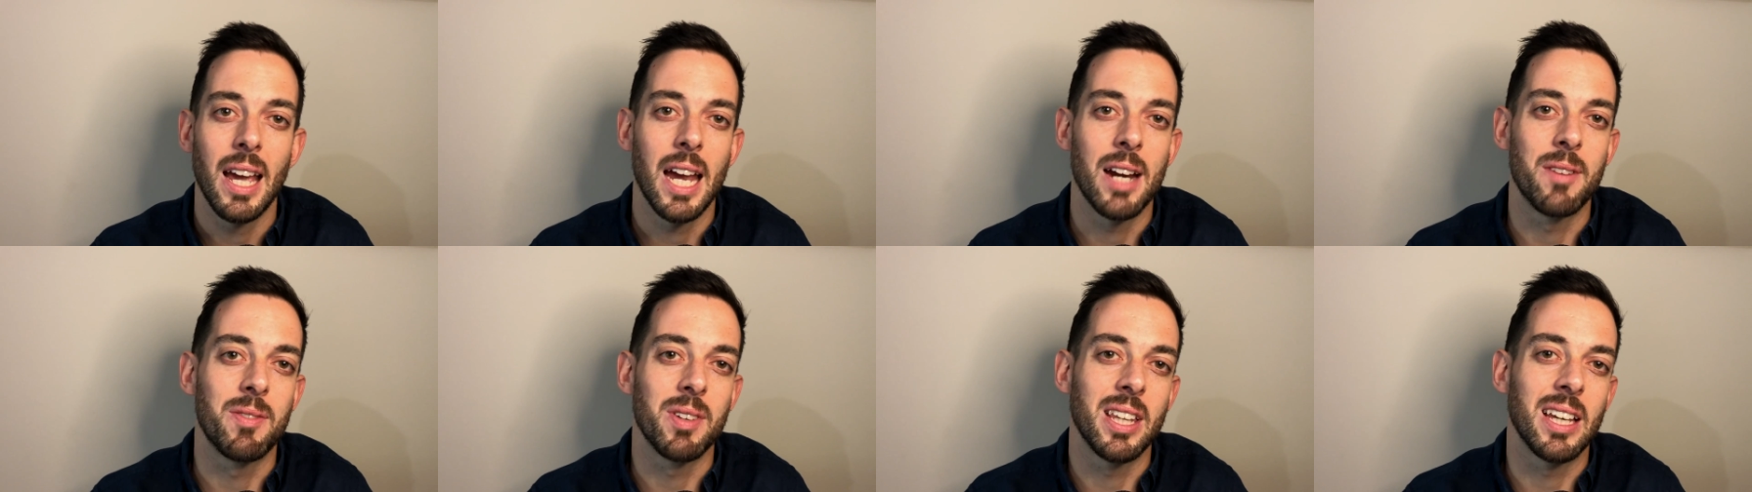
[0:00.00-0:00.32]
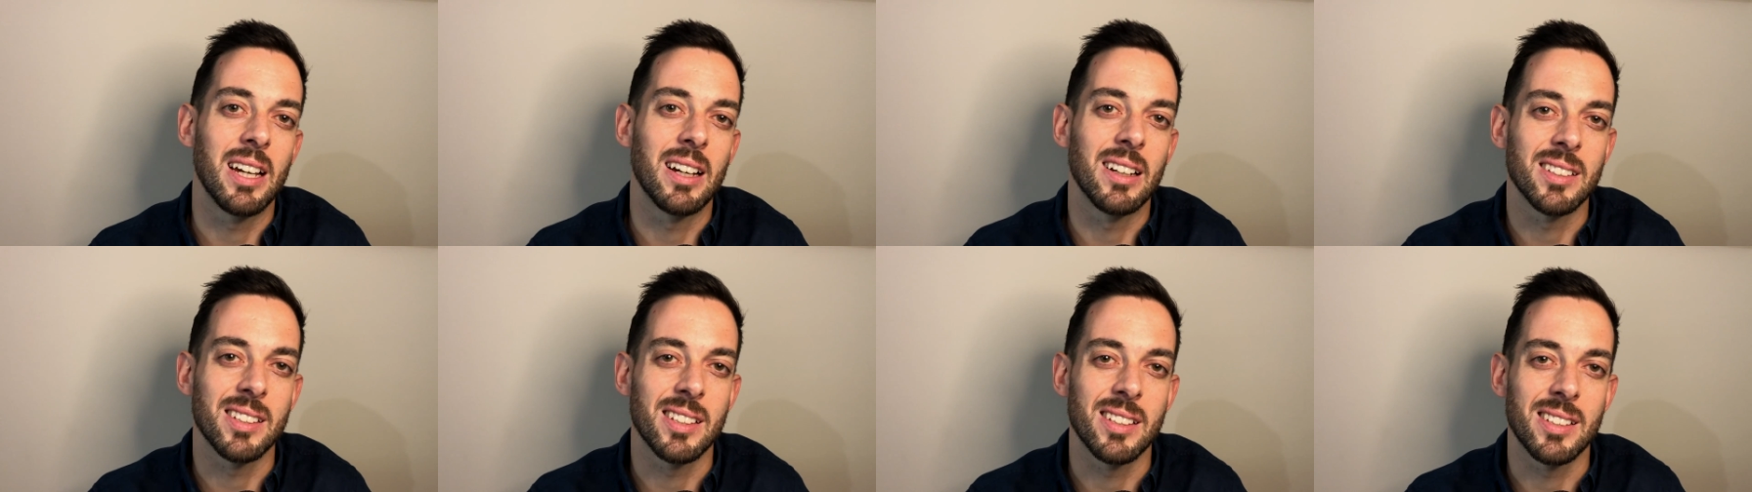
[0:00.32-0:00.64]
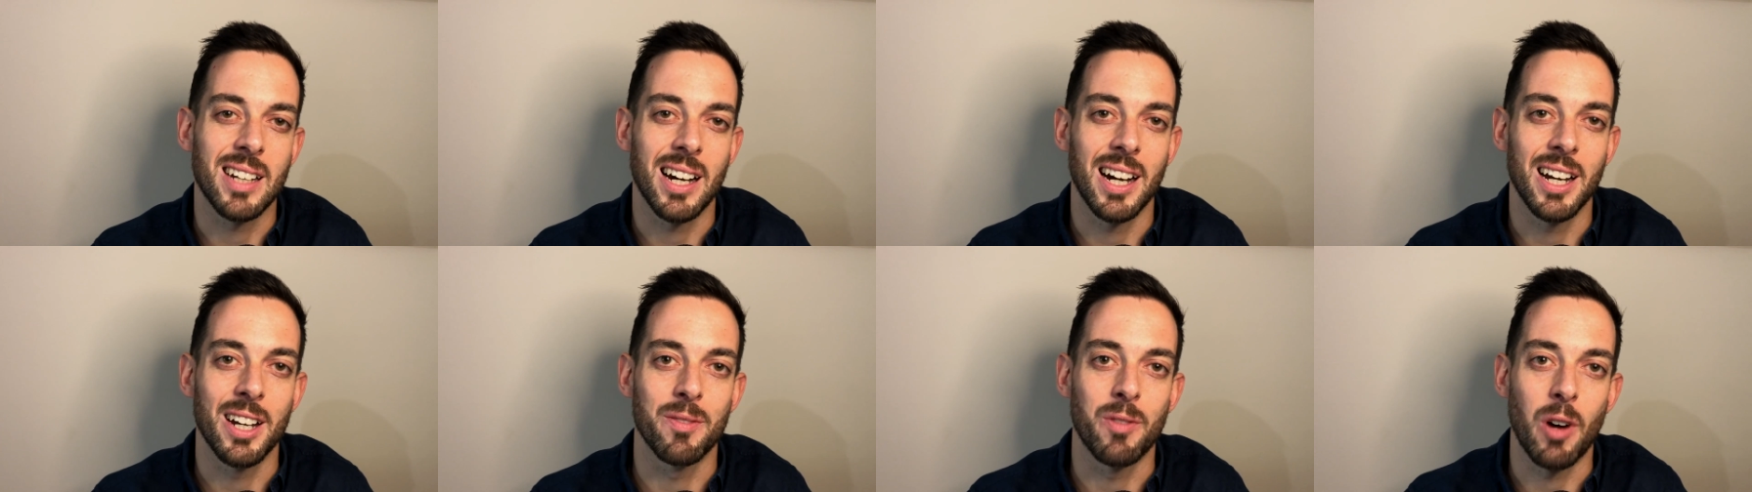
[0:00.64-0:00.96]
Everything else is
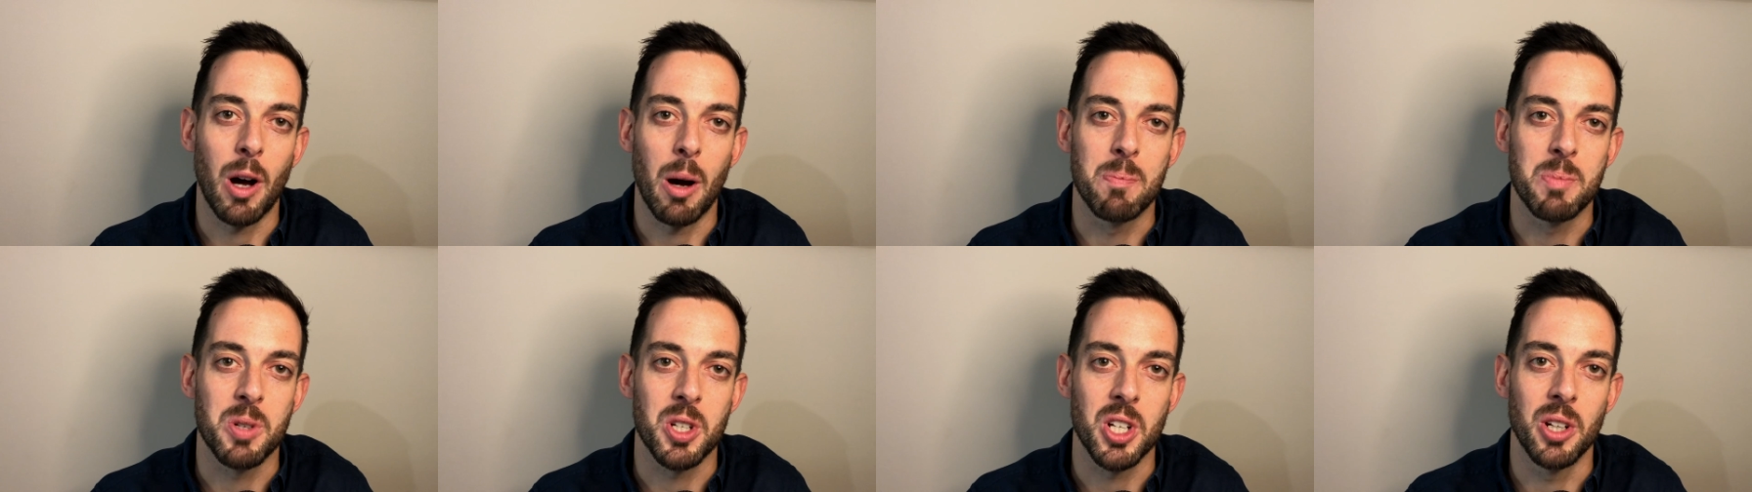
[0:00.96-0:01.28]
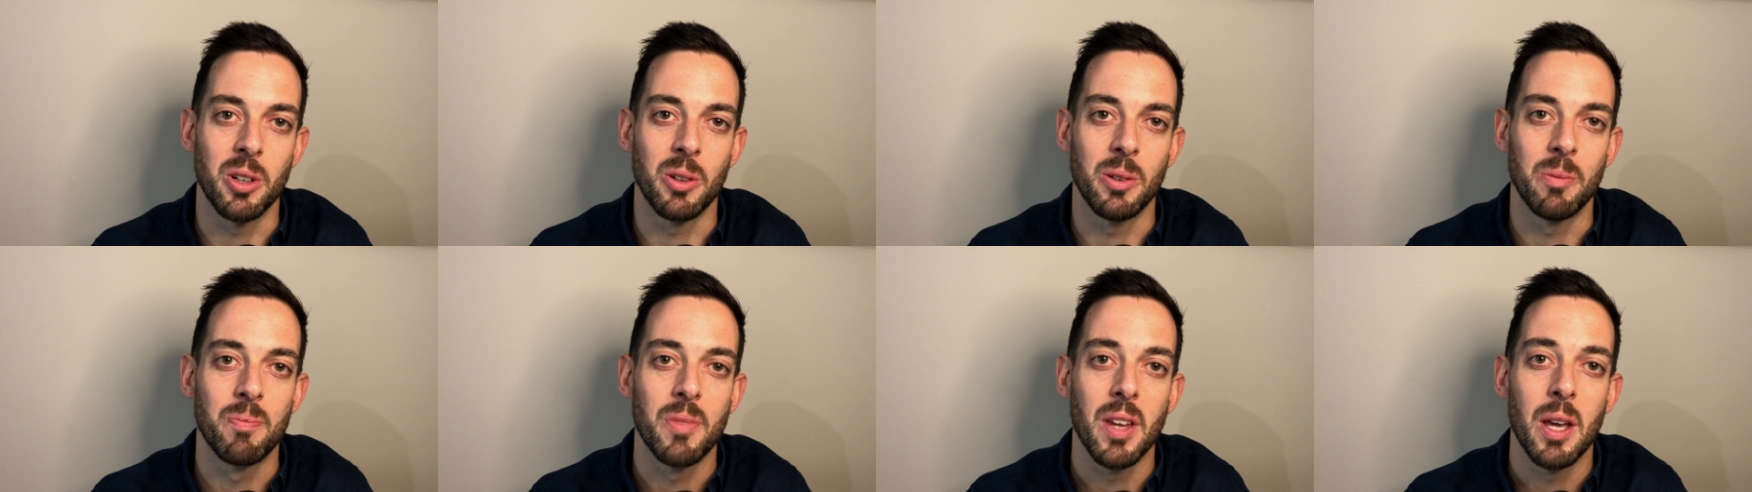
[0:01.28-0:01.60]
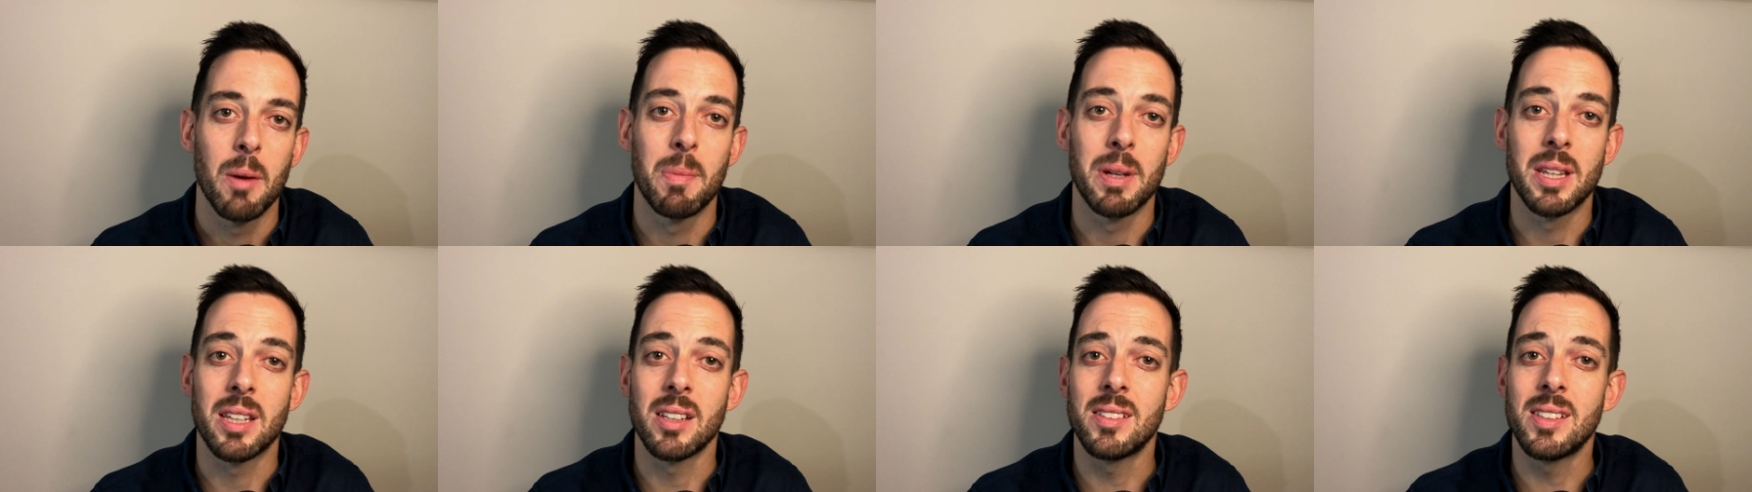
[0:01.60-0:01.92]
kind of optional.
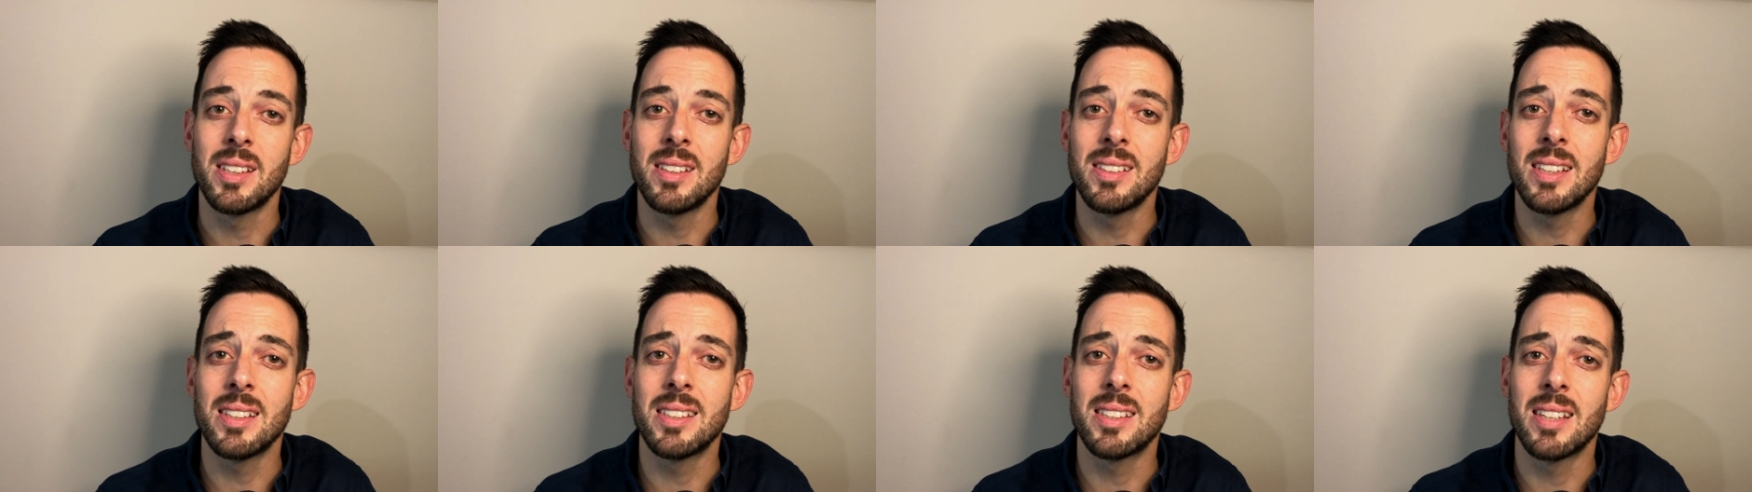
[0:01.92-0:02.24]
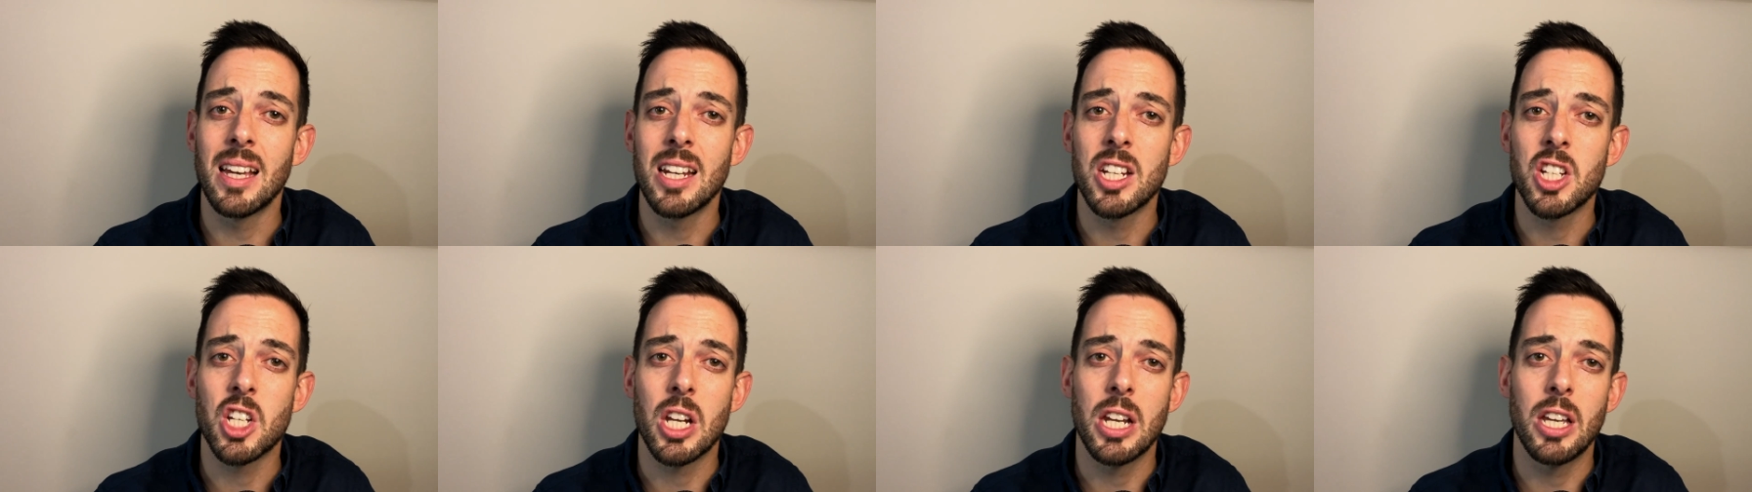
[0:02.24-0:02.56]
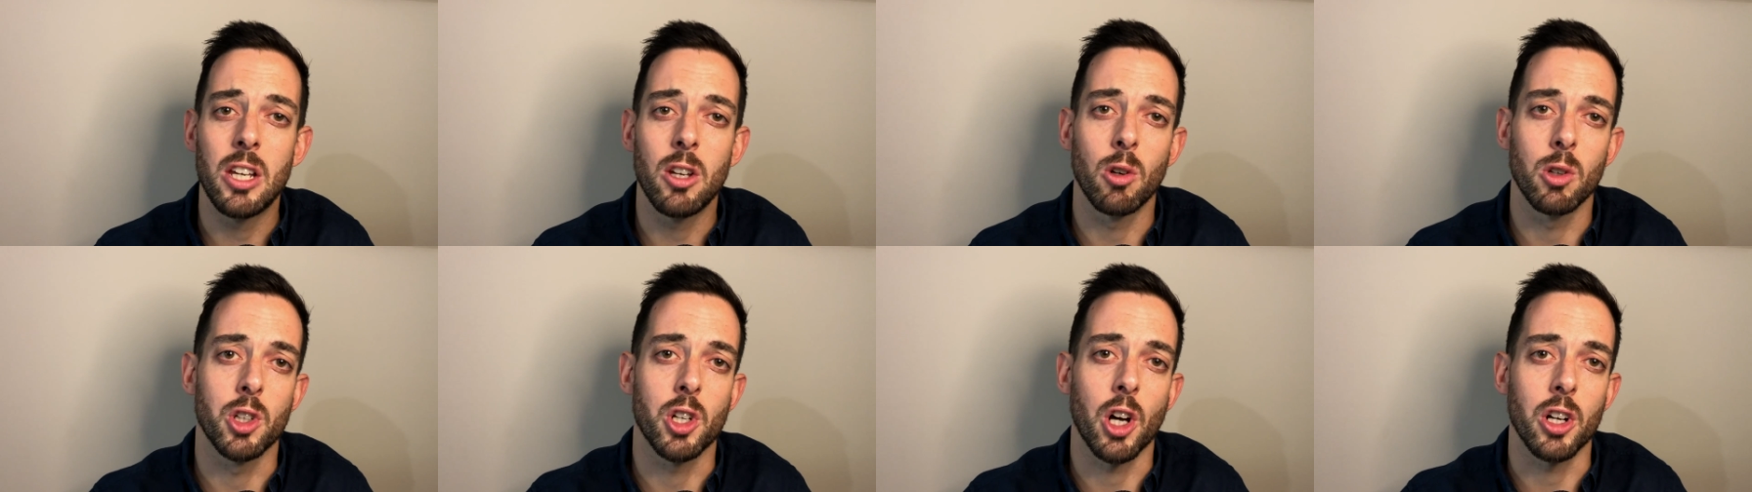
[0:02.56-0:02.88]
But this is essentially your